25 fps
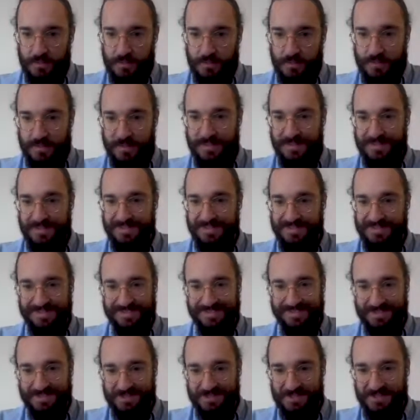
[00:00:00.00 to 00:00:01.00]
Ha,
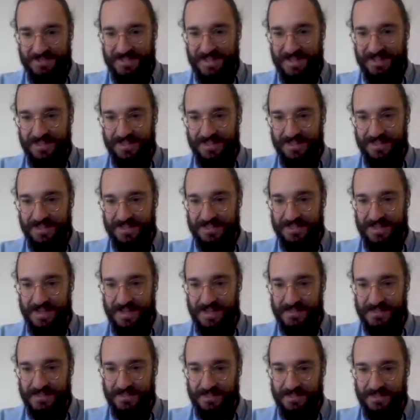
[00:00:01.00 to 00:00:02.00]
there's a take this
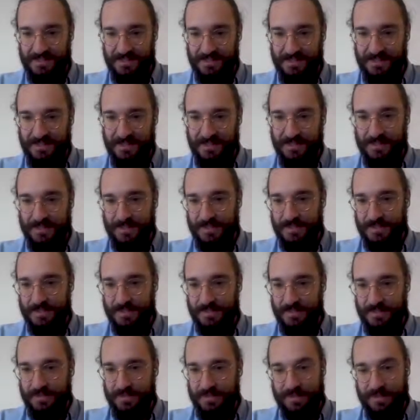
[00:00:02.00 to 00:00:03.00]
asset in here.
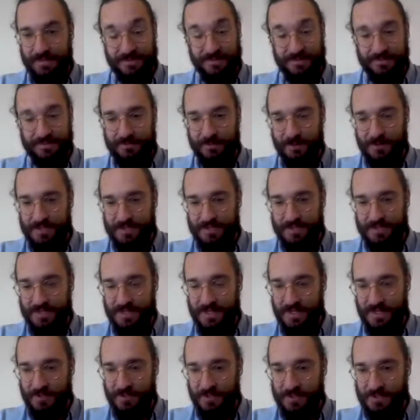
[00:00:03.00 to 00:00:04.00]
And of course, it's
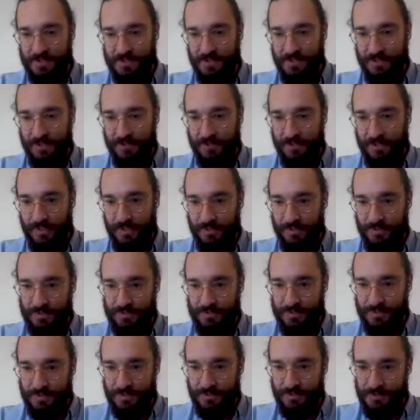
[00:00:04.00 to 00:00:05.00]
dangerous to go alone.
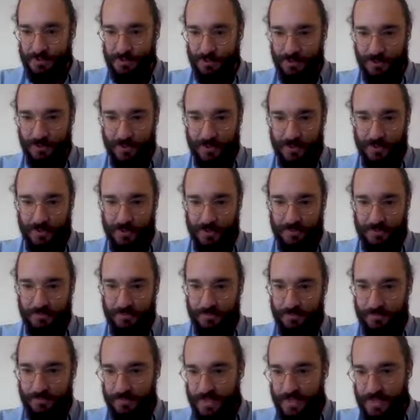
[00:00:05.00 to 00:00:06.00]
So there's 201 of
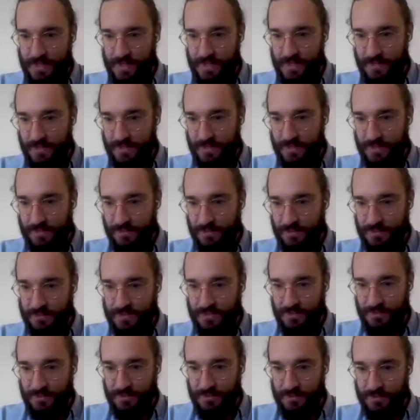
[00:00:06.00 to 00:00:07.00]
them. And looks
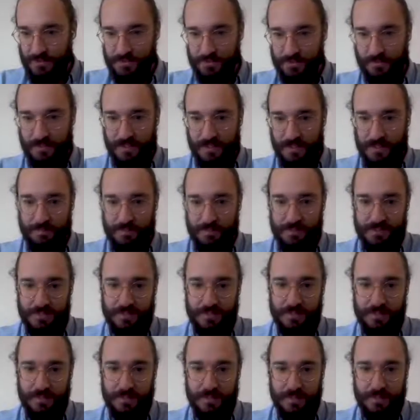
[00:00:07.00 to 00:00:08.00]
like there are some
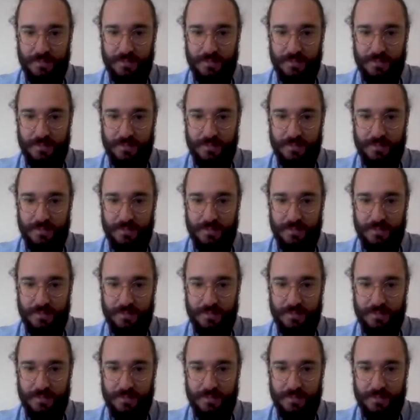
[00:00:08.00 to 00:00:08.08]
claimants.